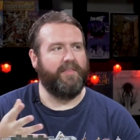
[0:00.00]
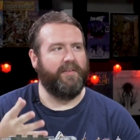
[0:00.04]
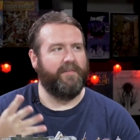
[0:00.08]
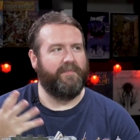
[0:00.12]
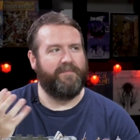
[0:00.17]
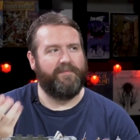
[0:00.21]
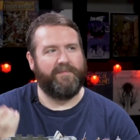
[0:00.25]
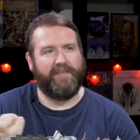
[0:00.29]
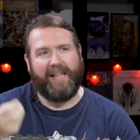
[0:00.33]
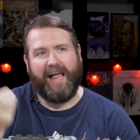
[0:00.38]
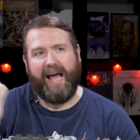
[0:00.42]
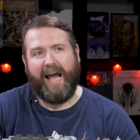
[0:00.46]
the
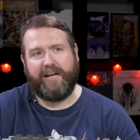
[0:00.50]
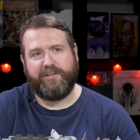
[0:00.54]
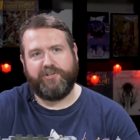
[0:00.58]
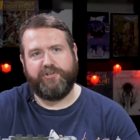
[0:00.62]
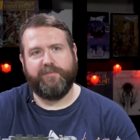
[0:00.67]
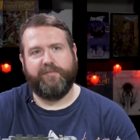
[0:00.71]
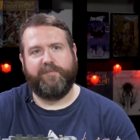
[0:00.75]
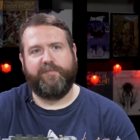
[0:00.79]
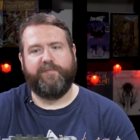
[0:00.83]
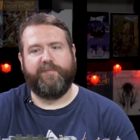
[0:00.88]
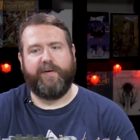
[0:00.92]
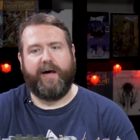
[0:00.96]

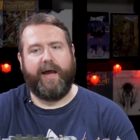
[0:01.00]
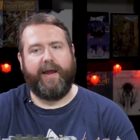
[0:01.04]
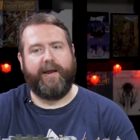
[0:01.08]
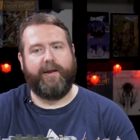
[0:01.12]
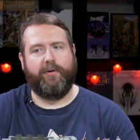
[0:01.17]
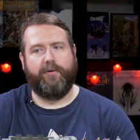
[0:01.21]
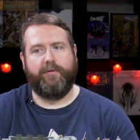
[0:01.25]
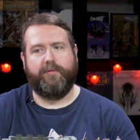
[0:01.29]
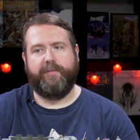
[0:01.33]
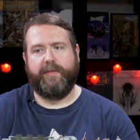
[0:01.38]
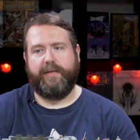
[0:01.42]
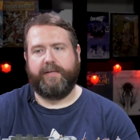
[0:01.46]
flash of
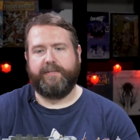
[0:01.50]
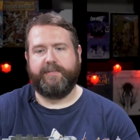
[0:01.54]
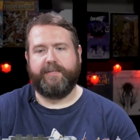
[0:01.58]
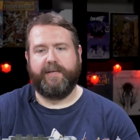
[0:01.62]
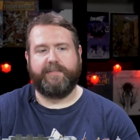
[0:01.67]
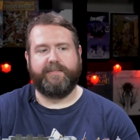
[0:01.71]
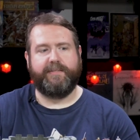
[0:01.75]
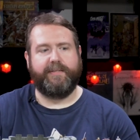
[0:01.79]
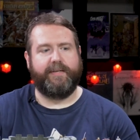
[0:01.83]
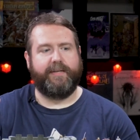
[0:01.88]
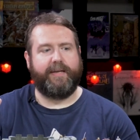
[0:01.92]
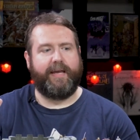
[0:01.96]
fire that
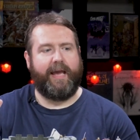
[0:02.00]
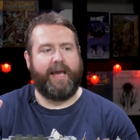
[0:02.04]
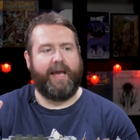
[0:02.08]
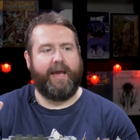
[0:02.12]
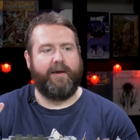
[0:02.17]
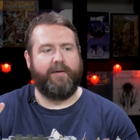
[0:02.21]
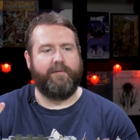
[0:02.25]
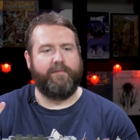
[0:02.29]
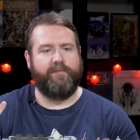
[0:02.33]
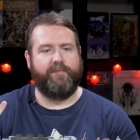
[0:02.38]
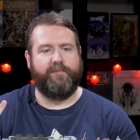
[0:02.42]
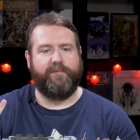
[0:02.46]
doesn't
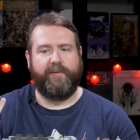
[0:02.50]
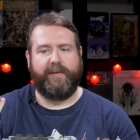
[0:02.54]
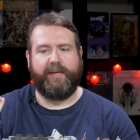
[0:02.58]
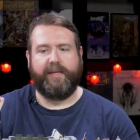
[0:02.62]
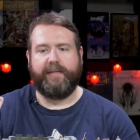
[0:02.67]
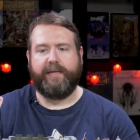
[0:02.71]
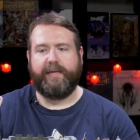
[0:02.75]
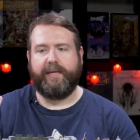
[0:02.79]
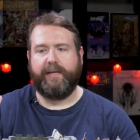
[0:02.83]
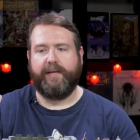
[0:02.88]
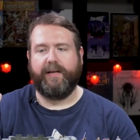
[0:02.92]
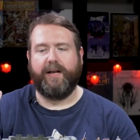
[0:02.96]
have
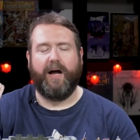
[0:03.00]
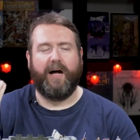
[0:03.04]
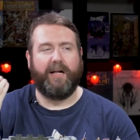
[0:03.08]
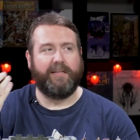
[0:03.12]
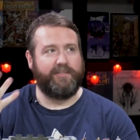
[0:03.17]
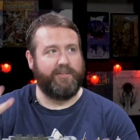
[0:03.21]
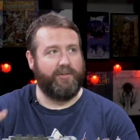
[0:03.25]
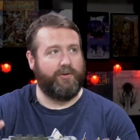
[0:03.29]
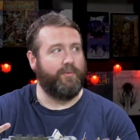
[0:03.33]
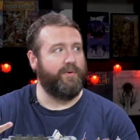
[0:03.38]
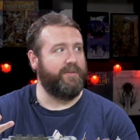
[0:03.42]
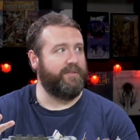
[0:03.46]
any
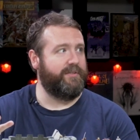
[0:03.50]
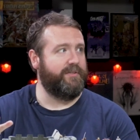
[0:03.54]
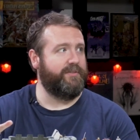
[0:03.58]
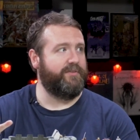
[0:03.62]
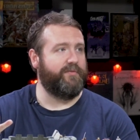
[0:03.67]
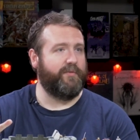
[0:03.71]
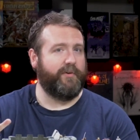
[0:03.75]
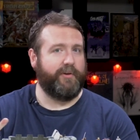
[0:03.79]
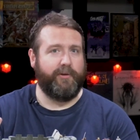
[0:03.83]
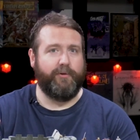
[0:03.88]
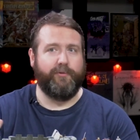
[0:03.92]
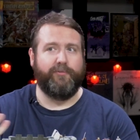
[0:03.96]
consequences
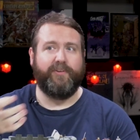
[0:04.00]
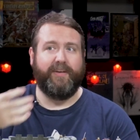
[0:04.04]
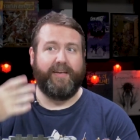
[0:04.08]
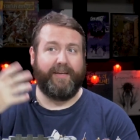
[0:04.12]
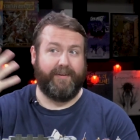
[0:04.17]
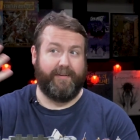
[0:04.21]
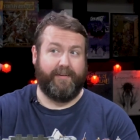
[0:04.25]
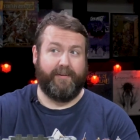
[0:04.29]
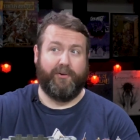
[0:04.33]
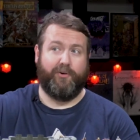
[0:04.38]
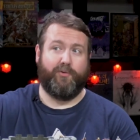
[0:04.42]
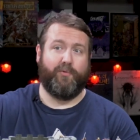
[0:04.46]
for using
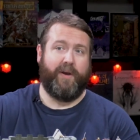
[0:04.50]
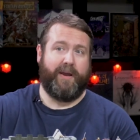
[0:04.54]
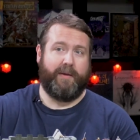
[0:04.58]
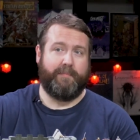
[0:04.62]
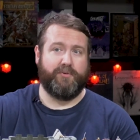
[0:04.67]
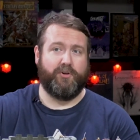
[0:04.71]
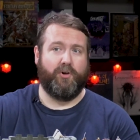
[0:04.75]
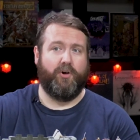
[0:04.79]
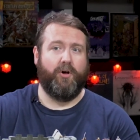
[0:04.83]
it in a cramped